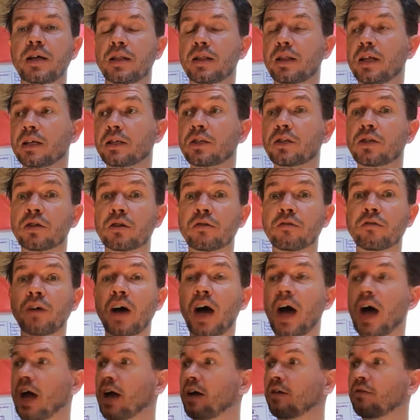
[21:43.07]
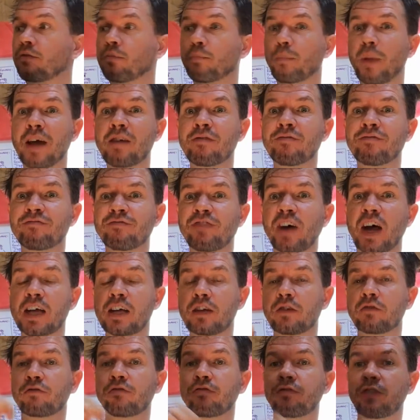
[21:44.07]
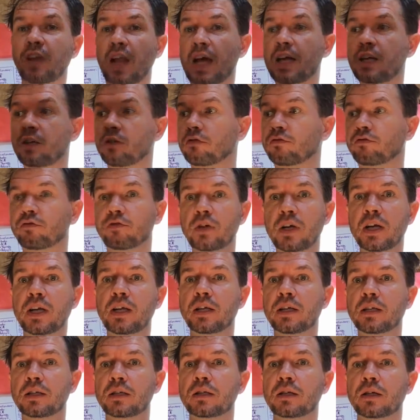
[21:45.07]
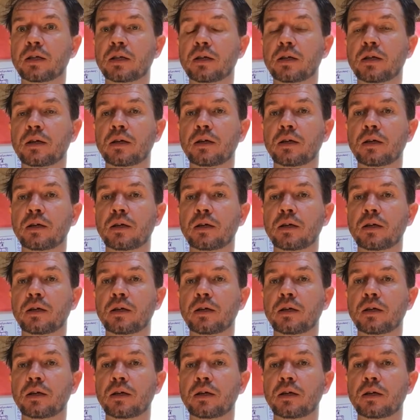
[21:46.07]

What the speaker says: that survived by fight, flight, freeze